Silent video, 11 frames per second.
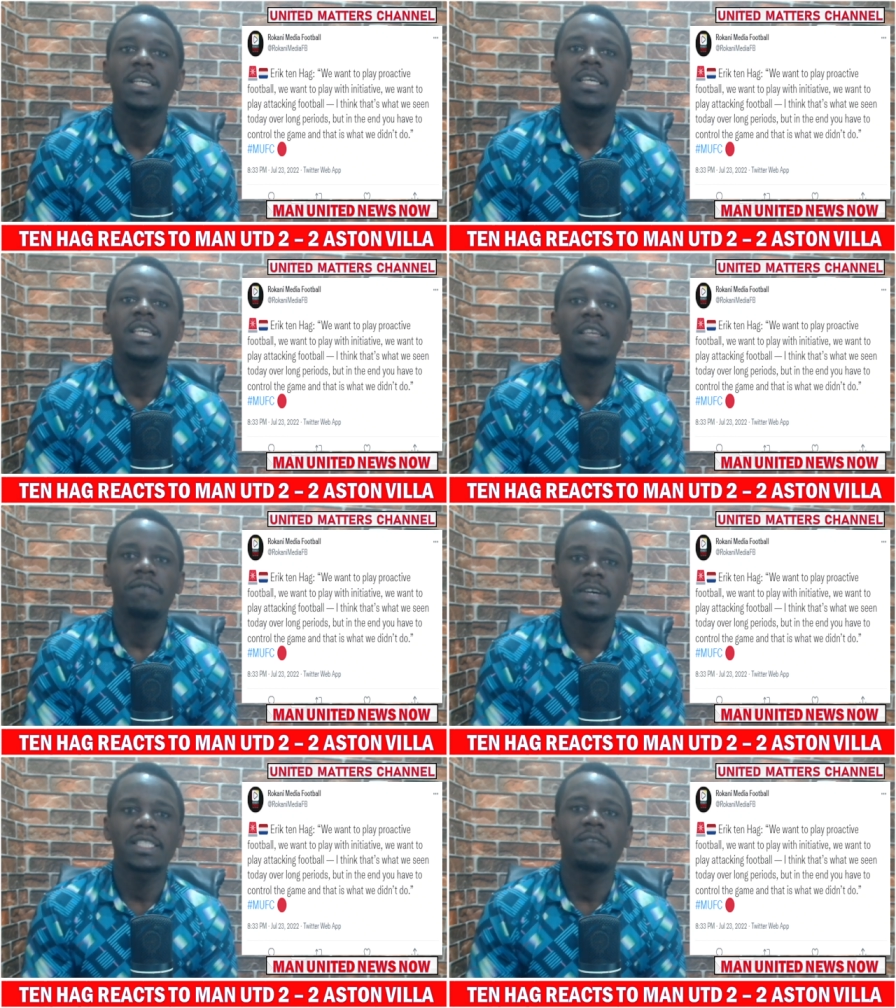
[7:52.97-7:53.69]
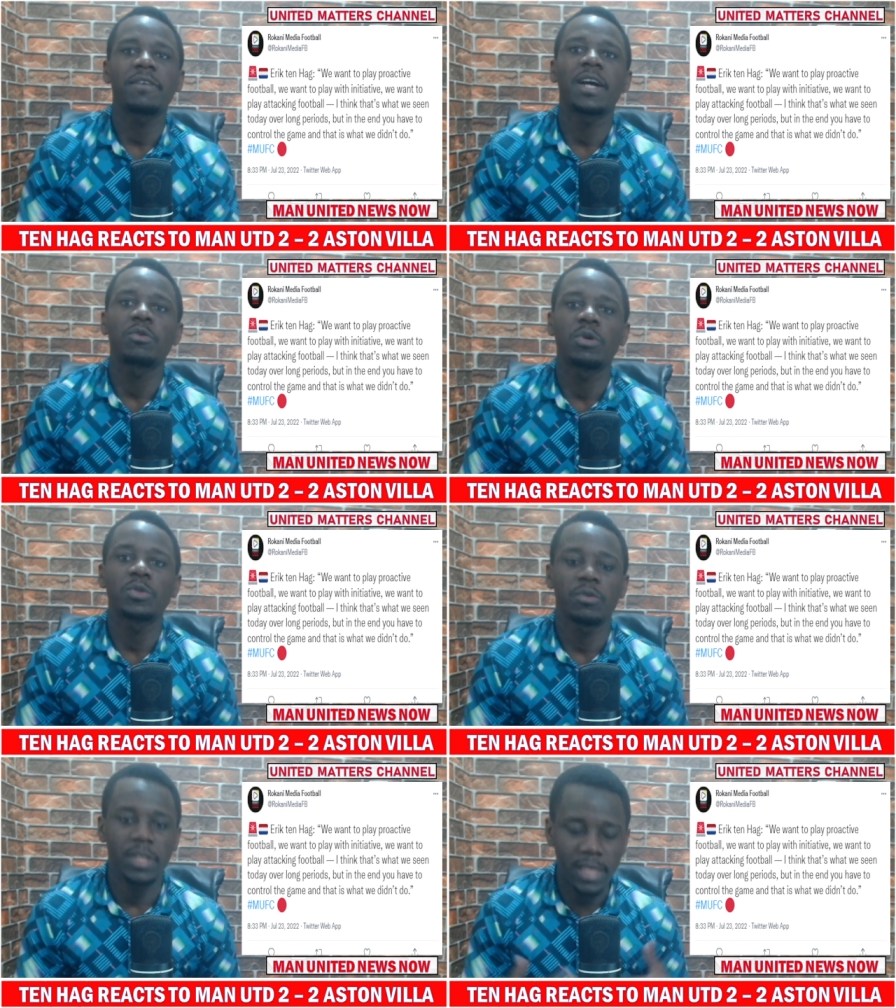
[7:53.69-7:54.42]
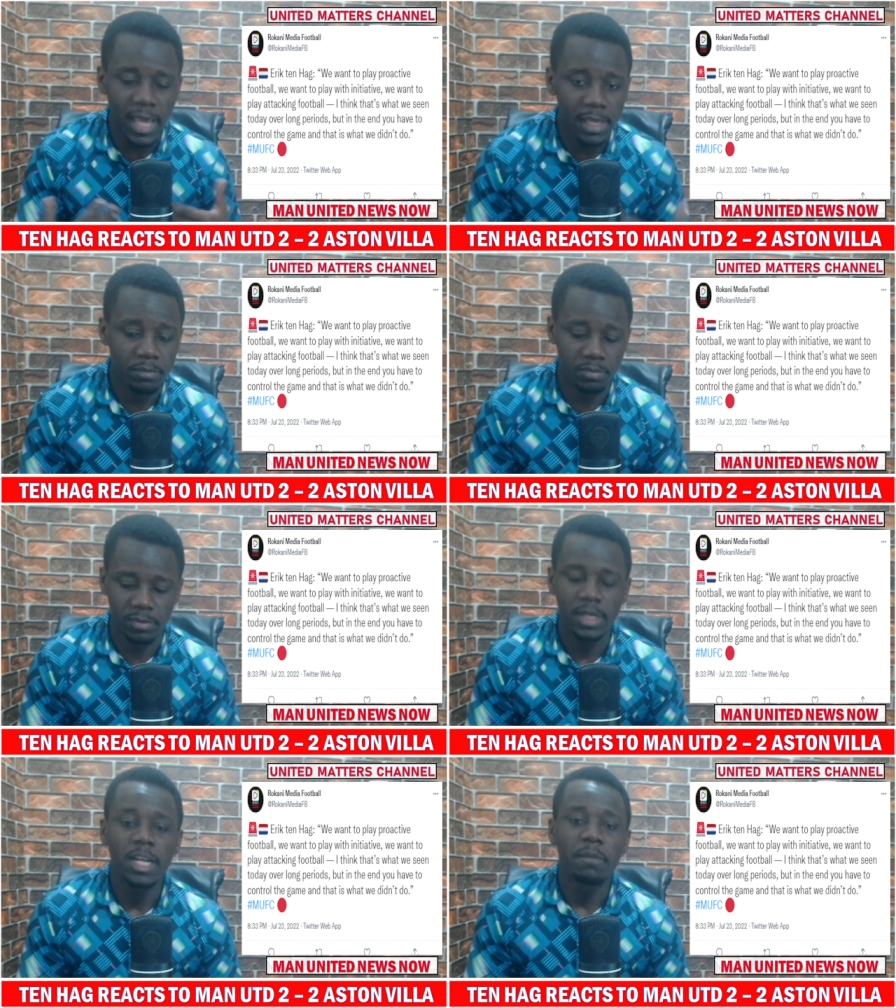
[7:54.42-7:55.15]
in the first half, we had control of the game.